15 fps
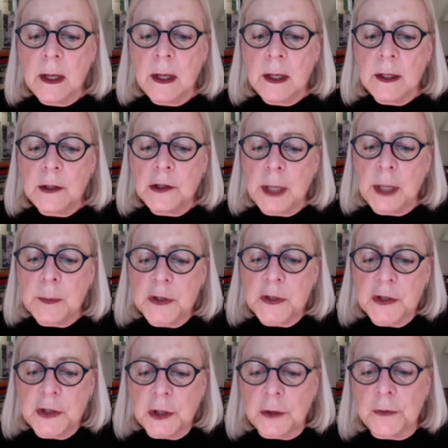James
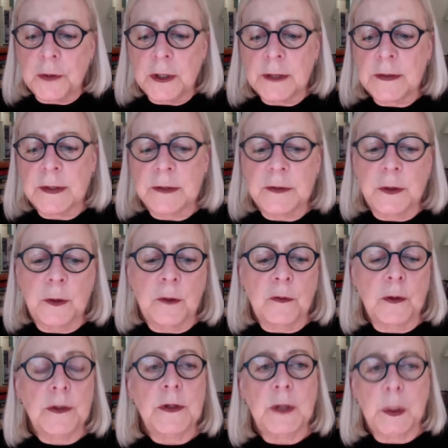Childress is
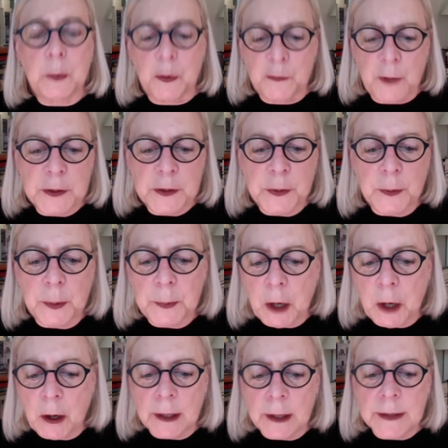University Professor
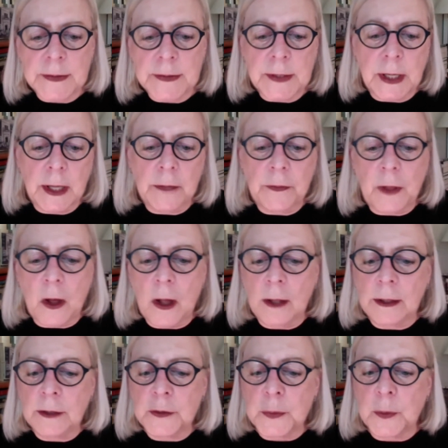Emeritus and the
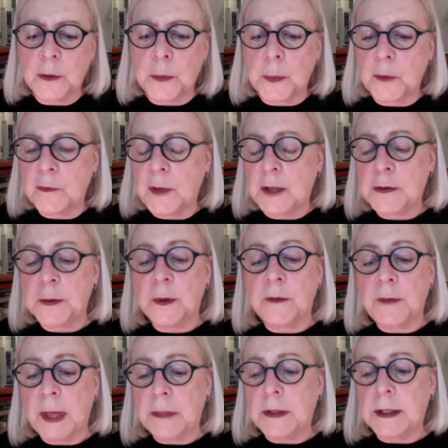Hollingsworth Professor of
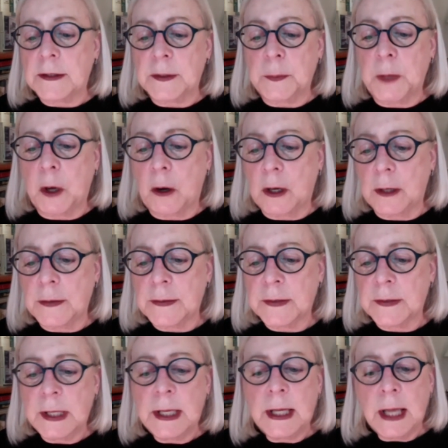Ethics Emeritus,